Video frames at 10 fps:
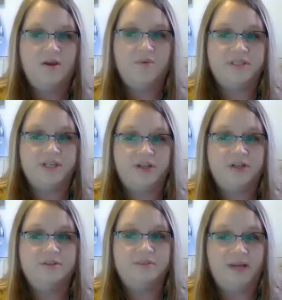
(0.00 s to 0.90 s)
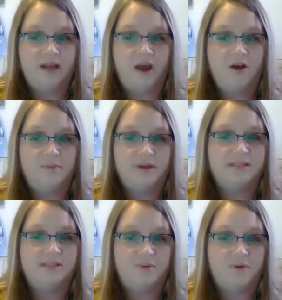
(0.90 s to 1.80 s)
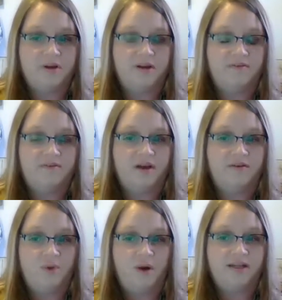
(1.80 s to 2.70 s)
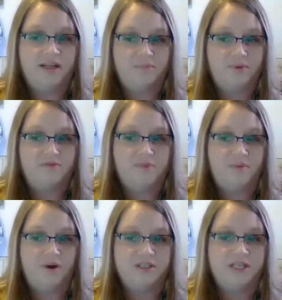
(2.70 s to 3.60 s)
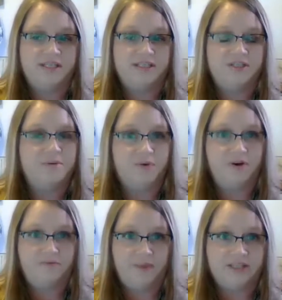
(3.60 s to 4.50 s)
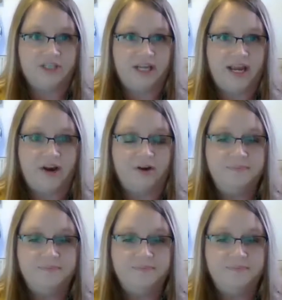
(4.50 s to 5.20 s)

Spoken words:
which includes being open and supportive of quality improvement projects to improve patient care.